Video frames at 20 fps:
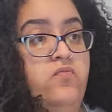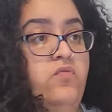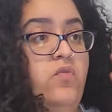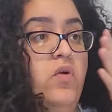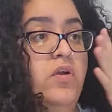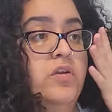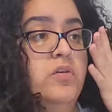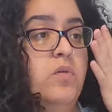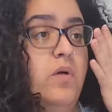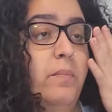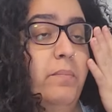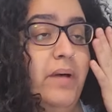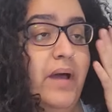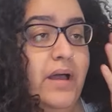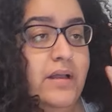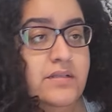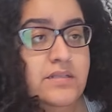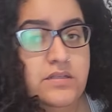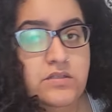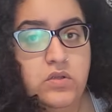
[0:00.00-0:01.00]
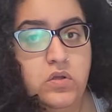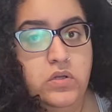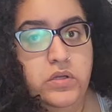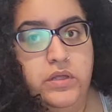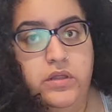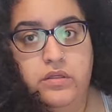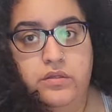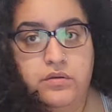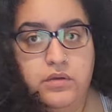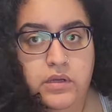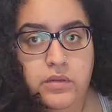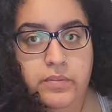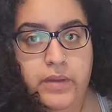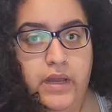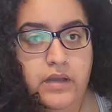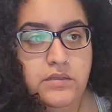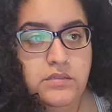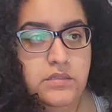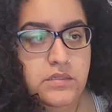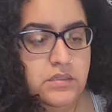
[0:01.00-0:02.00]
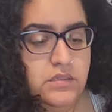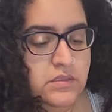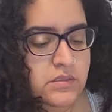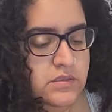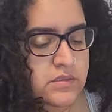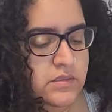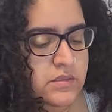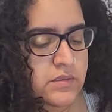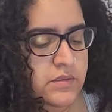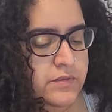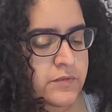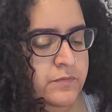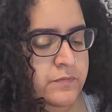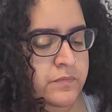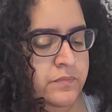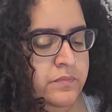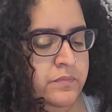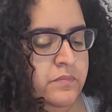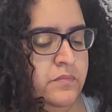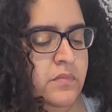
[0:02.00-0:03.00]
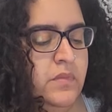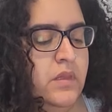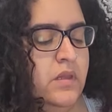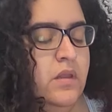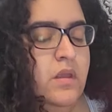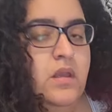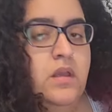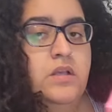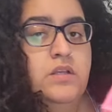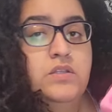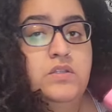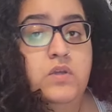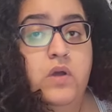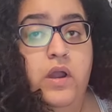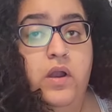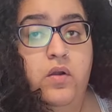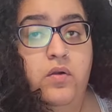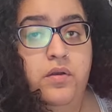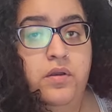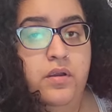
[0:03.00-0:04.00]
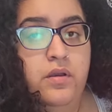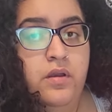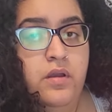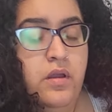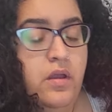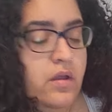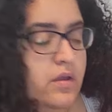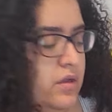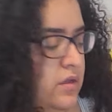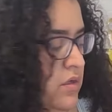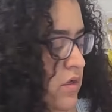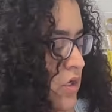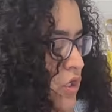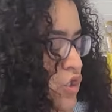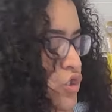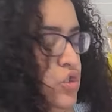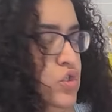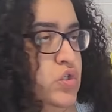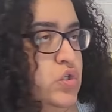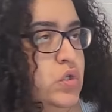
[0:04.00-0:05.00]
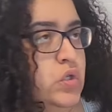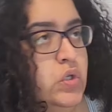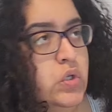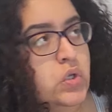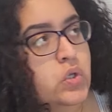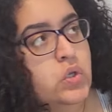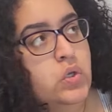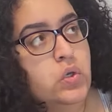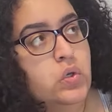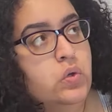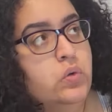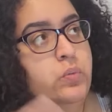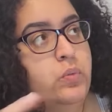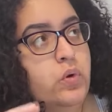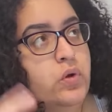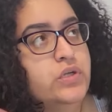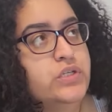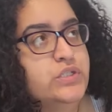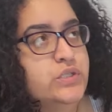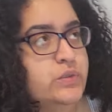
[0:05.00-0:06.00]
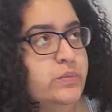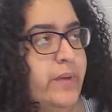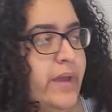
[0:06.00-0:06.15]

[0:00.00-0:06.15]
four to a box, it's only three boxes. So I ordered two more two